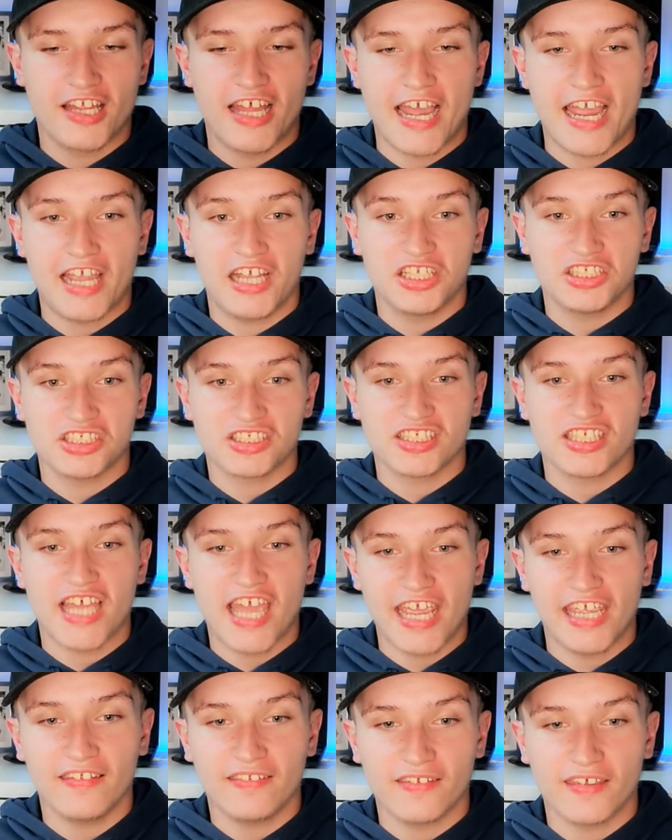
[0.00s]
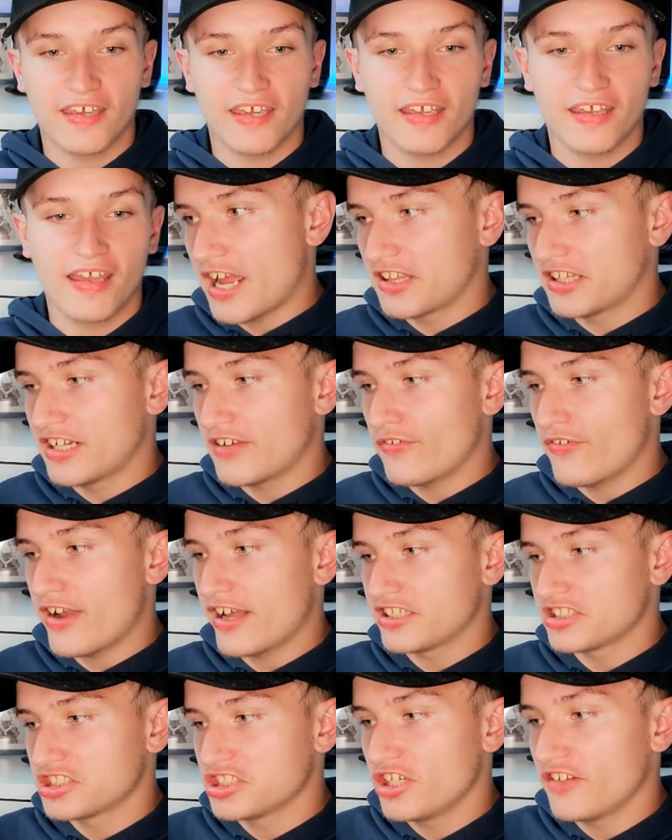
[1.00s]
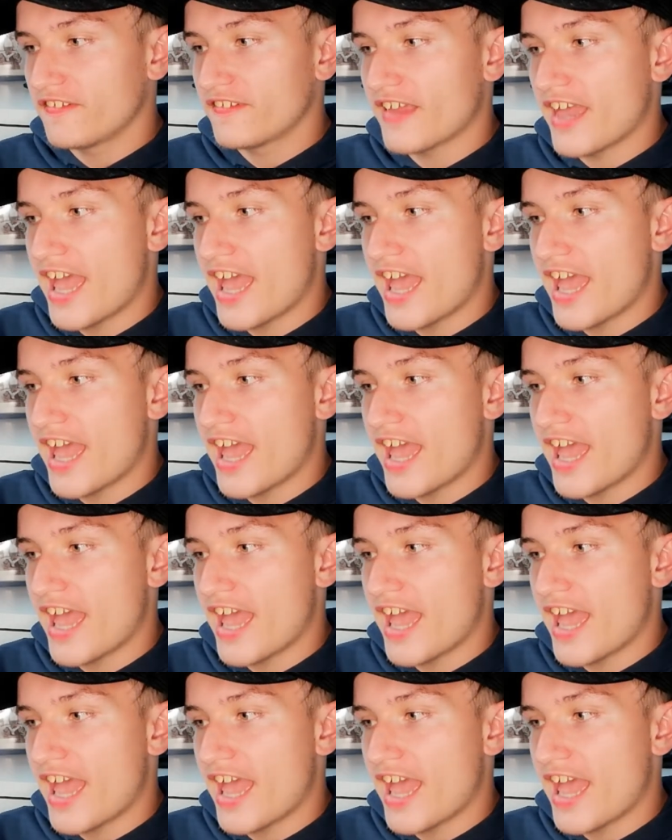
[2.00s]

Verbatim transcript: I just hate it. I never actually used to